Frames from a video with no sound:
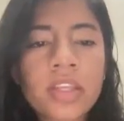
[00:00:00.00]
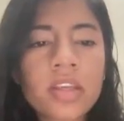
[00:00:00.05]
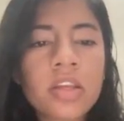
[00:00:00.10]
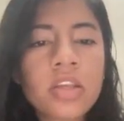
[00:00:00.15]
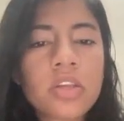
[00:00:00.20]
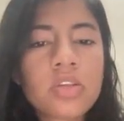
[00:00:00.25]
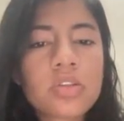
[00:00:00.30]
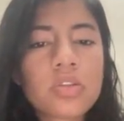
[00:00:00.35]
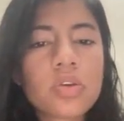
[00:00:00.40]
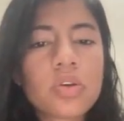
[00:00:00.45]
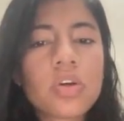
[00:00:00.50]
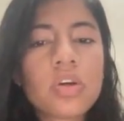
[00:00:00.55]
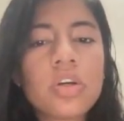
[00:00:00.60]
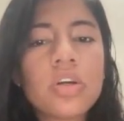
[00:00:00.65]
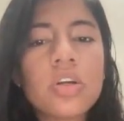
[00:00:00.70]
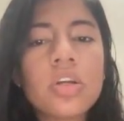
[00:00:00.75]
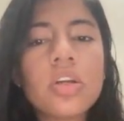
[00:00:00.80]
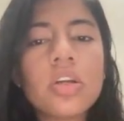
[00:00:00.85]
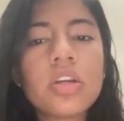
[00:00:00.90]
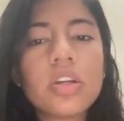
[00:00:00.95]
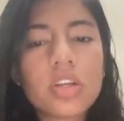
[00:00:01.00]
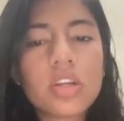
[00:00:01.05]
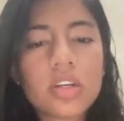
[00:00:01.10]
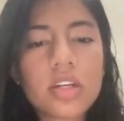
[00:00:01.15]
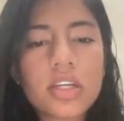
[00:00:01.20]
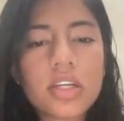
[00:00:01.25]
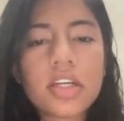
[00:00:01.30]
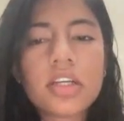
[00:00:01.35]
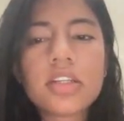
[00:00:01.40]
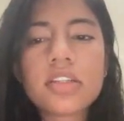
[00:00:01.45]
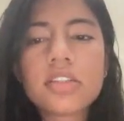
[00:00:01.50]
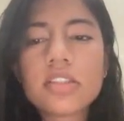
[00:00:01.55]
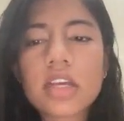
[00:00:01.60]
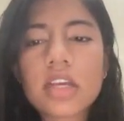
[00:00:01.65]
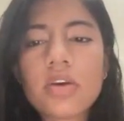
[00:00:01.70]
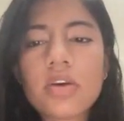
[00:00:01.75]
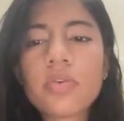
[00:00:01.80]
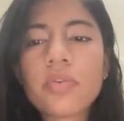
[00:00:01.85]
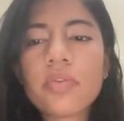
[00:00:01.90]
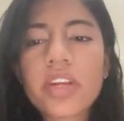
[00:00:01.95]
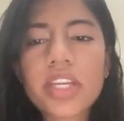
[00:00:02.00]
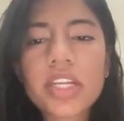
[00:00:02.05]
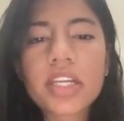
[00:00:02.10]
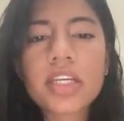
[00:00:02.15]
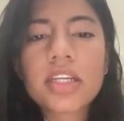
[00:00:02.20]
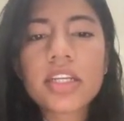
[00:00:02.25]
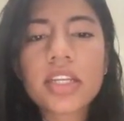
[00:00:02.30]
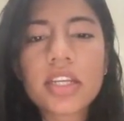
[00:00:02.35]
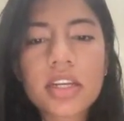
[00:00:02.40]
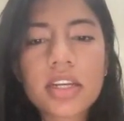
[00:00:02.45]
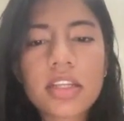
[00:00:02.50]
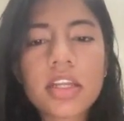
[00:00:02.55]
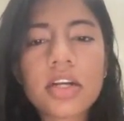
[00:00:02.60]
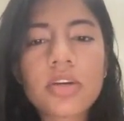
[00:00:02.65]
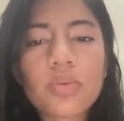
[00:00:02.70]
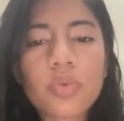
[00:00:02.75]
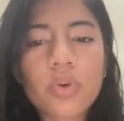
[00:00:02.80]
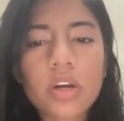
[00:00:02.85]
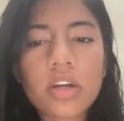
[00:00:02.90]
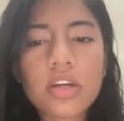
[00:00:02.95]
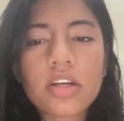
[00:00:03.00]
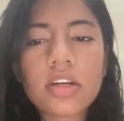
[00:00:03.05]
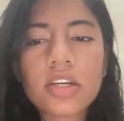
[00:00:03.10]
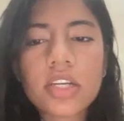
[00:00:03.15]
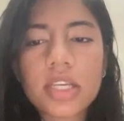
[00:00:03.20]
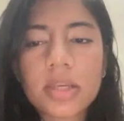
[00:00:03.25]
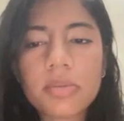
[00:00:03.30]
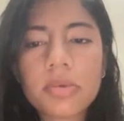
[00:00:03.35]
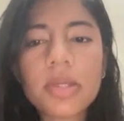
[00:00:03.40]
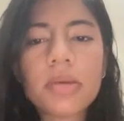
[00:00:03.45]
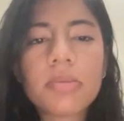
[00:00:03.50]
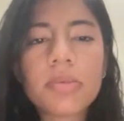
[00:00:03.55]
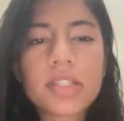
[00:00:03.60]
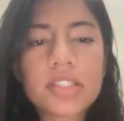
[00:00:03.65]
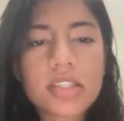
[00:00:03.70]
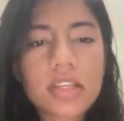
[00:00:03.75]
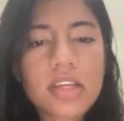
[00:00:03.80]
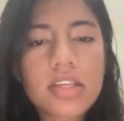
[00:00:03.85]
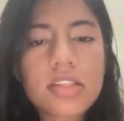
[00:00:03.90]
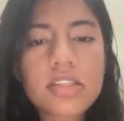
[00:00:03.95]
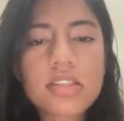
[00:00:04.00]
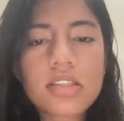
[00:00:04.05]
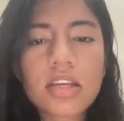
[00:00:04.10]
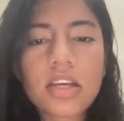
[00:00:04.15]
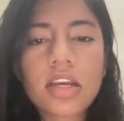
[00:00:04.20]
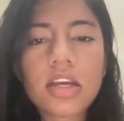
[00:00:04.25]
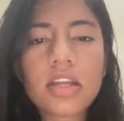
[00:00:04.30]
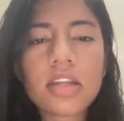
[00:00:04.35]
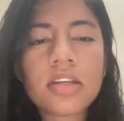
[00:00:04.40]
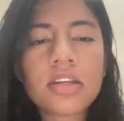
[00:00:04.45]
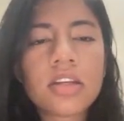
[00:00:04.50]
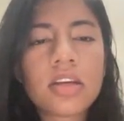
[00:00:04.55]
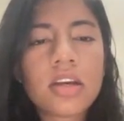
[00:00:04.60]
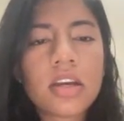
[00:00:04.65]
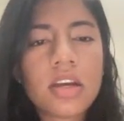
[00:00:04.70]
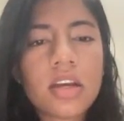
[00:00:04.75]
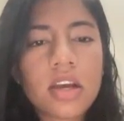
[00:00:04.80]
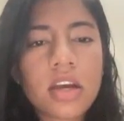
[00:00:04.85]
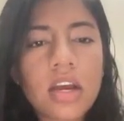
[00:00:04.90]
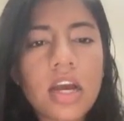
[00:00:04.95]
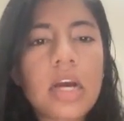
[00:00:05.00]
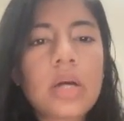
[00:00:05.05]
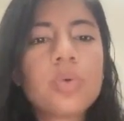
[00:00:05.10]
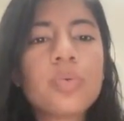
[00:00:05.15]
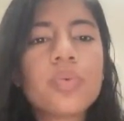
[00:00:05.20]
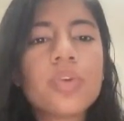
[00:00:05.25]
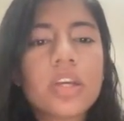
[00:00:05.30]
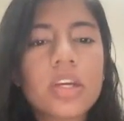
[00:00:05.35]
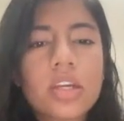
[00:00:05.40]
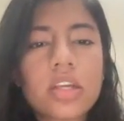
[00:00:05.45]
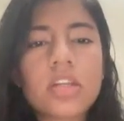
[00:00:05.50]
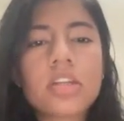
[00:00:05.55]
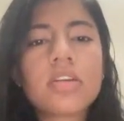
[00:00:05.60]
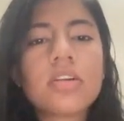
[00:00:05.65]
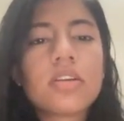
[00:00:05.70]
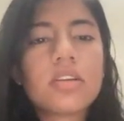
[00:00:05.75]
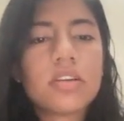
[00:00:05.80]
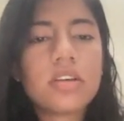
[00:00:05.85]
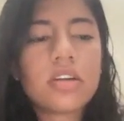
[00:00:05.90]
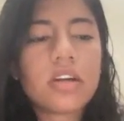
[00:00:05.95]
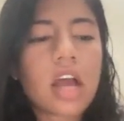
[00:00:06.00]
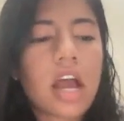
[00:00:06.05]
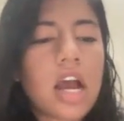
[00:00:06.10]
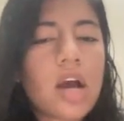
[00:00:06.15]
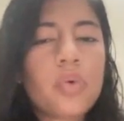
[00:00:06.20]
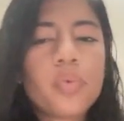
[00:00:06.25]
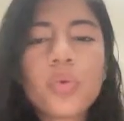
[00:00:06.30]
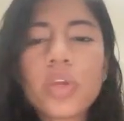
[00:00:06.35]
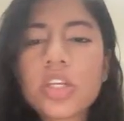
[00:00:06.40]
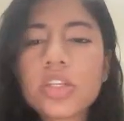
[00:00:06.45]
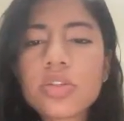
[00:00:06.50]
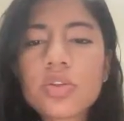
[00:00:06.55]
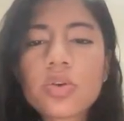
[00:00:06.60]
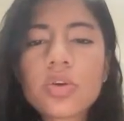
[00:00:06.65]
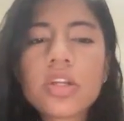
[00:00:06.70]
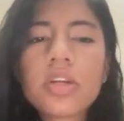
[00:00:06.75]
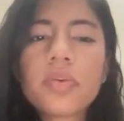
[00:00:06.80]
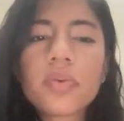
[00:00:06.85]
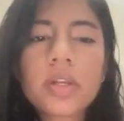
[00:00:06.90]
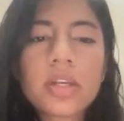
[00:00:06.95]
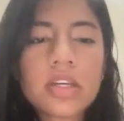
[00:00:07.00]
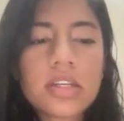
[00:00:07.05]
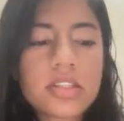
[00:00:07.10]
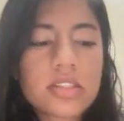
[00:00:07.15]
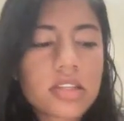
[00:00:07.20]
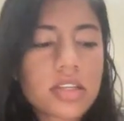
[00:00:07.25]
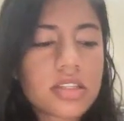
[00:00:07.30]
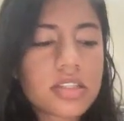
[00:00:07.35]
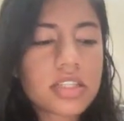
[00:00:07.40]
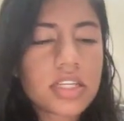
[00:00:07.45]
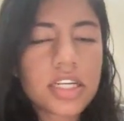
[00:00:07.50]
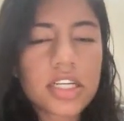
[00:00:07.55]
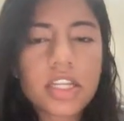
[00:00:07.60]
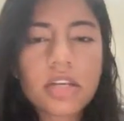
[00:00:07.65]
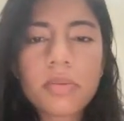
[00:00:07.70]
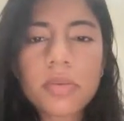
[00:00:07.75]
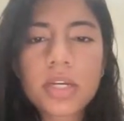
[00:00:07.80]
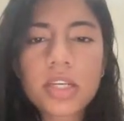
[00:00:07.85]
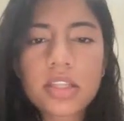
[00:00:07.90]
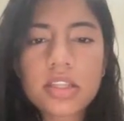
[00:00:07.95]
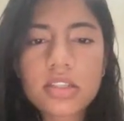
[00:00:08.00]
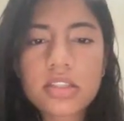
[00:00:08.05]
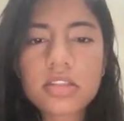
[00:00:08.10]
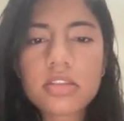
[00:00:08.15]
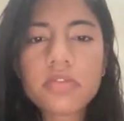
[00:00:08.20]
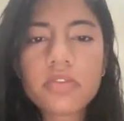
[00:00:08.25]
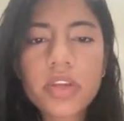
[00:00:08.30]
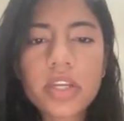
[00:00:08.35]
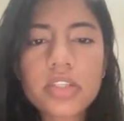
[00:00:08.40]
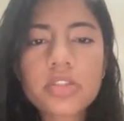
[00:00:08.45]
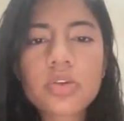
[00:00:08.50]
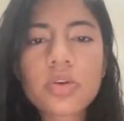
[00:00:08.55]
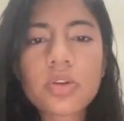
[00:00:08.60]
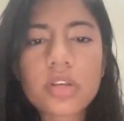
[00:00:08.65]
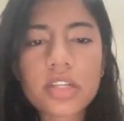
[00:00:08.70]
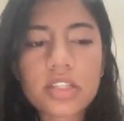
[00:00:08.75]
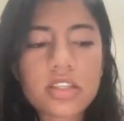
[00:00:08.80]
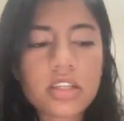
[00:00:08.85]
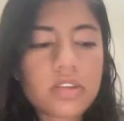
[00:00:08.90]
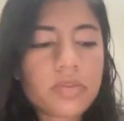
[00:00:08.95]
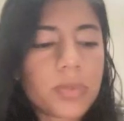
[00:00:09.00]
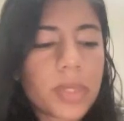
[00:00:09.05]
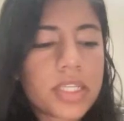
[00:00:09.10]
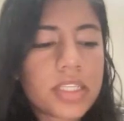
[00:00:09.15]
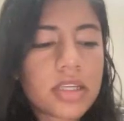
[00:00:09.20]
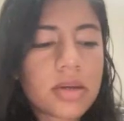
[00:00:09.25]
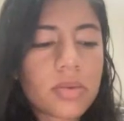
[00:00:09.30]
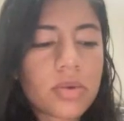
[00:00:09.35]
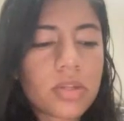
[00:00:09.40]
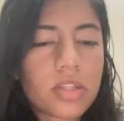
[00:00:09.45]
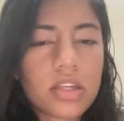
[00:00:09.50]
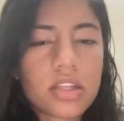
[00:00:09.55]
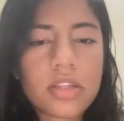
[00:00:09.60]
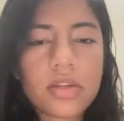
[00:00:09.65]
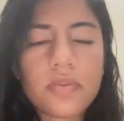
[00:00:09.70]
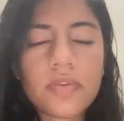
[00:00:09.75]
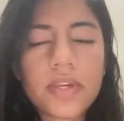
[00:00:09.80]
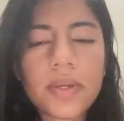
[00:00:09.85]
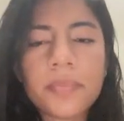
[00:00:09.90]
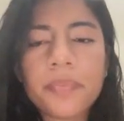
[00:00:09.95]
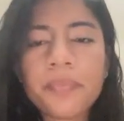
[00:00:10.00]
So it is now very clear that what a DBMS is, and how we are storing, we'll discuss later, but we are storing by some other way.